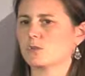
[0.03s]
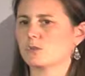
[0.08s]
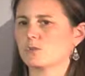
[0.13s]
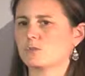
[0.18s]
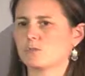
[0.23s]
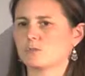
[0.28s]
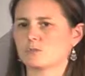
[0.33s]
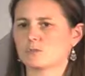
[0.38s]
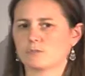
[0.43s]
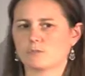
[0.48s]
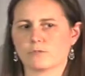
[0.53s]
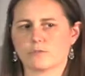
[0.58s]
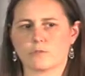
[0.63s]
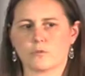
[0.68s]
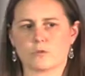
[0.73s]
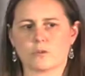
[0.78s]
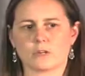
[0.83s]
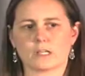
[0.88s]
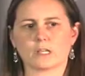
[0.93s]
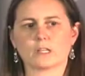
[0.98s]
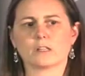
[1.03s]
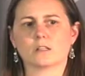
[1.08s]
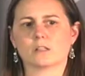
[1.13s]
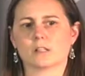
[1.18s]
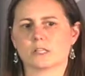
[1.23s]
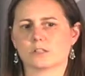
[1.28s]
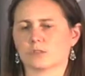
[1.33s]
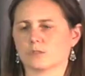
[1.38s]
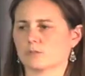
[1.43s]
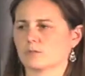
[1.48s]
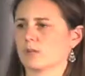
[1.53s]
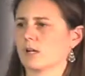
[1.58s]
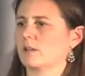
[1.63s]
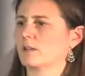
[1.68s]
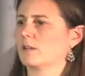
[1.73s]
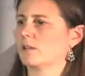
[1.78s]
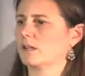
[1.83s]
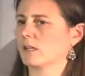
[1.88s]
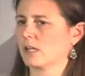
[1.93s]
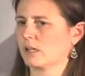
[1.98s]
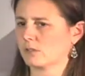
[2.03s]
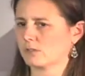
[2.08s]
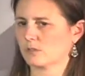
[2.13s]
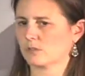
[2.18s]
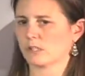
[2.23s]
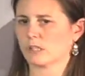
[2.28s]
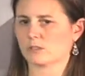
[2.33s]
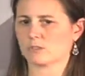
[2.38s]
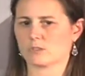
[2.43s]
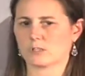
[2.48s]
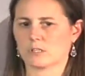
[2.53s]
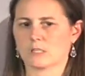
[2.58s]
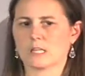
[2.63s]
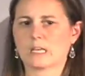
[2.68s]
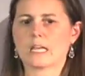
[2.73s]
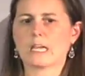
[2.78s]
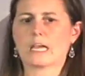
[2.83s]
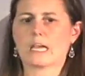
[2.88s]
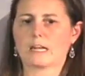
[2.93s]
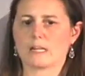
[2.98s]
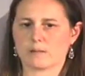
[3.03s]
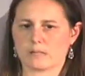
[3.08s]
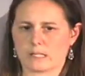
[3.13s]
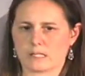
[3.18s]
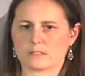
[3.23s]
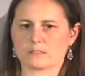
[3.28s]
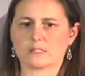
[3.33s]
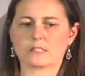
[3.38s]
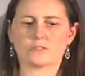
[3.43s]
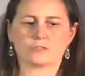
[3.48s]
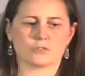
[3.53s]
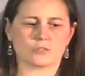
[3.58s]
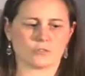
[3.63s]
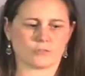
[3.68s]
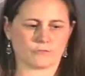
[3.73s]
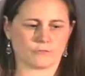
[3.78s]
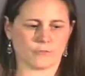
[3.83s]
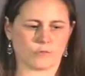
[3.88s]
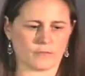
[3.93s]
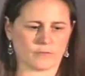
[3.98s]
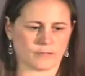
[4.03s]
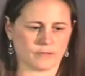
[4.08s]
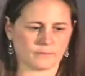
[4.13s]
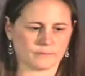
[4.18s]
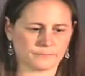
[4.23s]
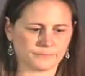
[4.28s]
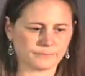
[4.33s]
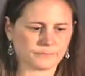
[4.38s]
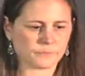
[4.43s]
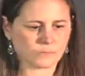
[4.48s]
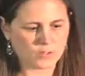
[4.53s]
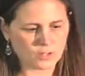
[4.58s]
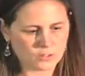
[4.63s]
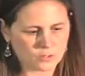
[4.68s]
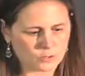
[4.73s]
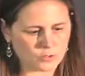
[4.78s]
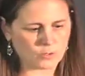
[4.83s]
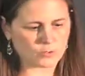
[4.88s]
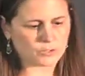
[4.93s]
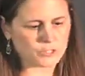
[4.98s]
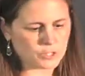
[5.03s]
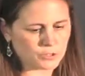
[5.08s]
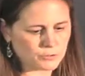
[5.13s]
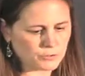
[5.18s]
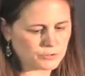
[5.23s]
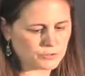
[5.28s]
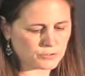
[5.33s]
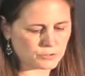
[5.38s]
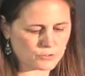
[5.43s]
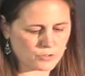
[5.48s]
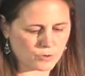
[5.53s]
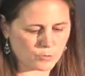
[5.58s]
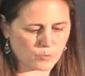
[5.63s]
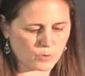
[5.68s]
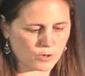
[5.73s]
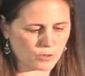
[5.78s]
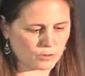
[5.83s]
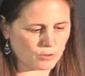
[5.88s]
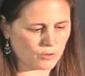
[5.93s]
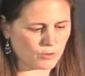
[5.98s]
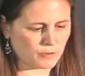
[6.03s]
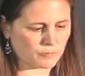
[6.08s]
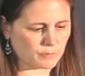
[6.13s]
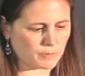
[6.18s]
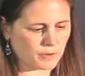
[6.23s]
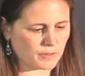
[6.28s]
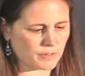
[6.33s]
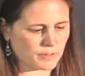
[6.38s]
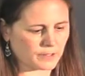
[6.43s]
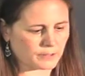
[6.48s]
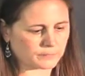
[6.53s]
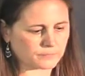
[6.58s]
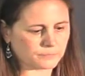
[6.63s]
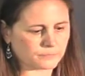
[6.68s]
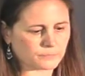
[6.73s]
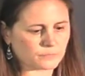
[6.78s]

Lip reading: used for inhalation rather than exhalation, and it gets easier for them. So it decreases their workload of breathing.